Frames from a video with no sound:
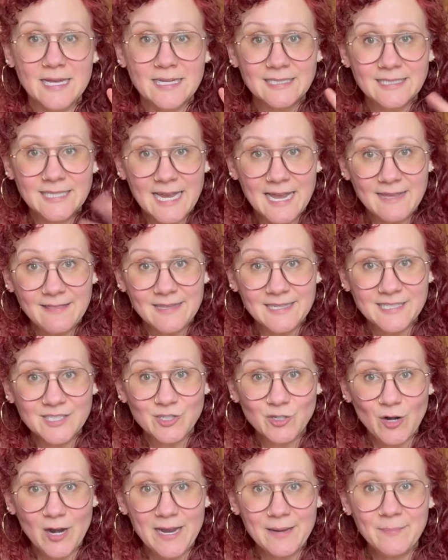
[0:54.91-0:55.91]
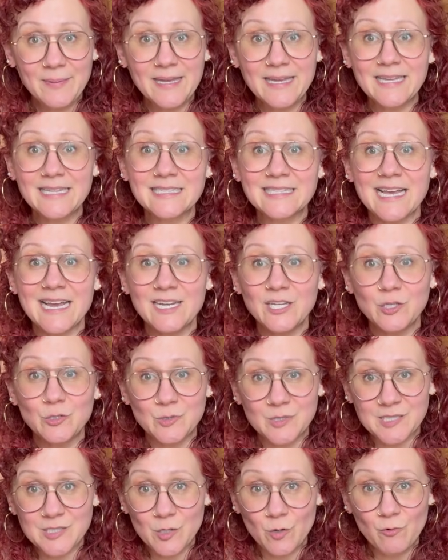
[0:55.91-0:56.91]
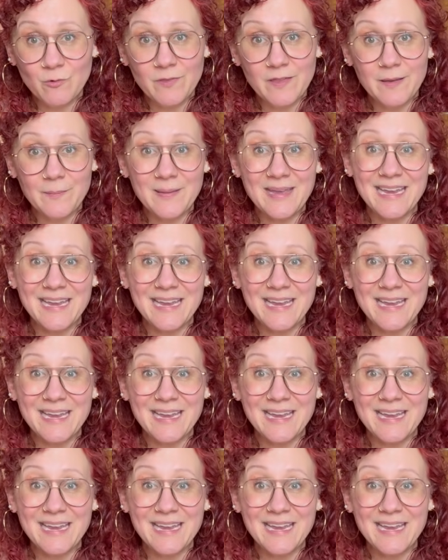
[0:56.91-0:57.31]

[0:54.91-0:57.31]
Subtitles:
take these dry beans and you soak them